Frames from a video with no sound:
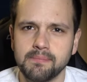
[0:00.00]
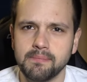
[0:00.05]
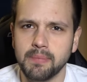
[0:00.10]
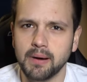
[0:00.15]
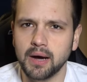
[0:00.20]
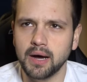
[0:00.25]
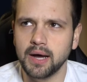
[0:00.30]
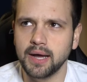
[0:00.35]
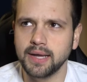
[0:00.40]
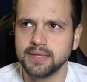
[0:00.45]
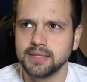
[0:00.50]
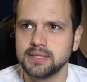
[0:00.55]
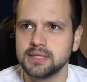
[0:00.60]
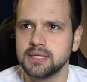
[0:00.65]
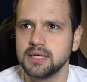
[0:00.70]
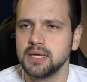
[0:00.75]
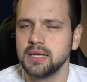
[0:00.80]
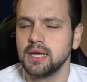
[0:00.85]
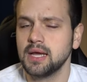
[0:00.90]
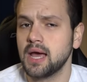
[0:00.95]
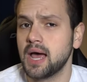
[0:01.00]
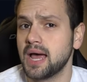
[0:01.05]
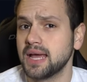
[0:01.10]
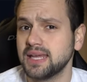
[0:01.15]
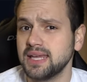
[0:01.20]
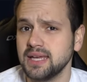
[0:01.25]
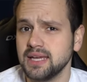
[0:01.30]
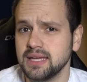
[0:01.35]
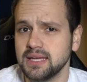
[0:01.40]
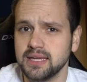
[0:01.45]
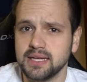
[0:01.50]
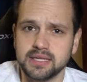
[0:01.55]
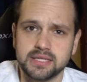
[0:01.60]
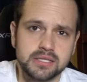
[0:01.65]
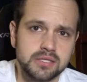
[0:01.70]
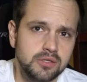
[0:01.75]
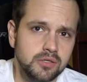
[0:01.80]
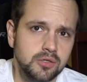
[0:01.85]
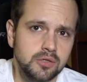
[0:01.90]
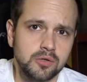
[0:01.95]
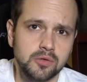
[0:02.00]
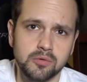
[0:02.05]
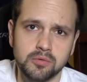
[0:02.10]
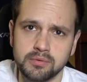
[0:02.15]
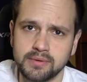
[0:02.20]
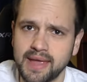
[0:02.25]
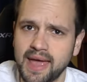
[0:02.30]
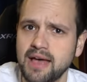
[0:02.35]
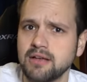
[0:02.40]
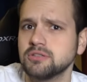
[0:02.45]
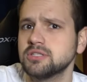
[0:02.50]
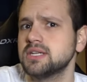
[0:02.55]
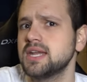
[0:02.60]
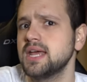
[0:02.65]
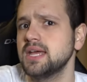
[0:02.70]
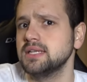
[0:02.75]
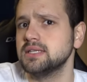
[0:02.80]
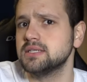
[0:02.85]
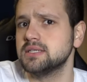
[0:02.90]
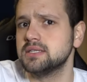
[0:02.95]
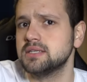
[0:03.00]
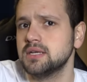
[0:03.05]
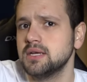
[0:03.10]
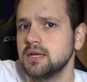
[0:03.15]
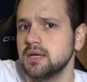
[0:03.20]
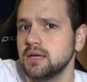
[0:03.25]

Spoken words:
but I can't get to Cal States,